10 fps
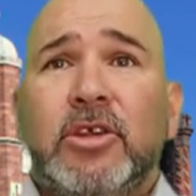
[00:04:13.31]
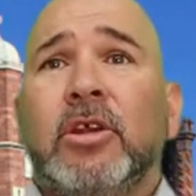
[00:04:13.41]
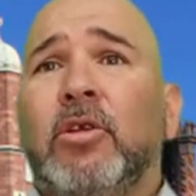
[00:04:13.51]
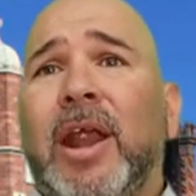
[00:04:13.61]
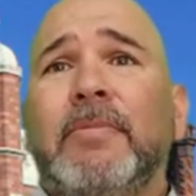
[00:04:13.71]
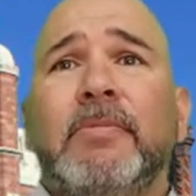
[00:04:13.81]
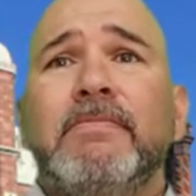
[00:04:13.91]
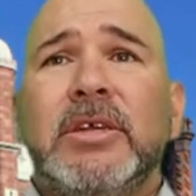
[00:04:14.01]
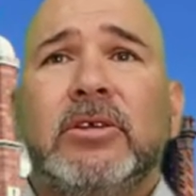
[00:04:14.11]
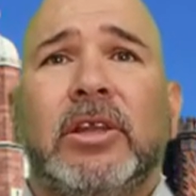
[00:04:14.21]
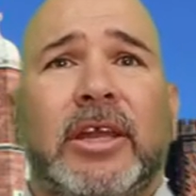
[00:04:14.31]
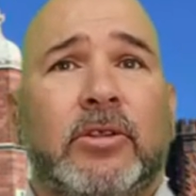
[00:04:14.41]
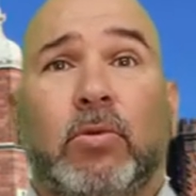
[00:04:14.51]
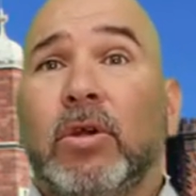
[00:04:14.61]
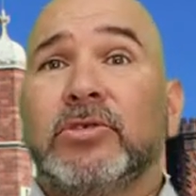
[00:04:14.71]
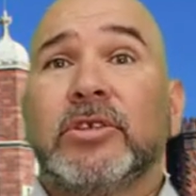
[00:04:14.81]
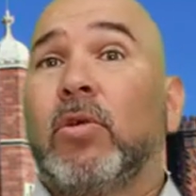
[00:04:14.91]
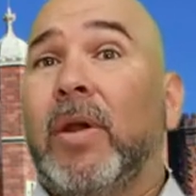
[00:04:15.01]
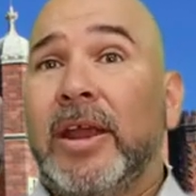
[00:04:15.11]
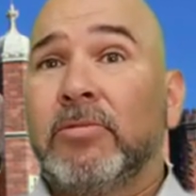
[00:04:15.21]
You can grab a meal at the Rose
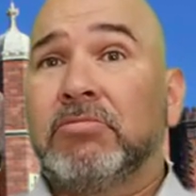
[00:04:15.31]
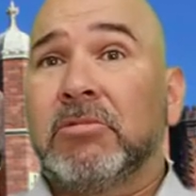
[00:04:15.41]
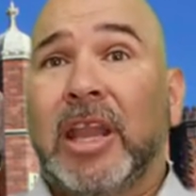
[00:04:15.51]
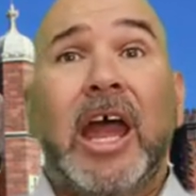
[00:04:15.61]
and Crown.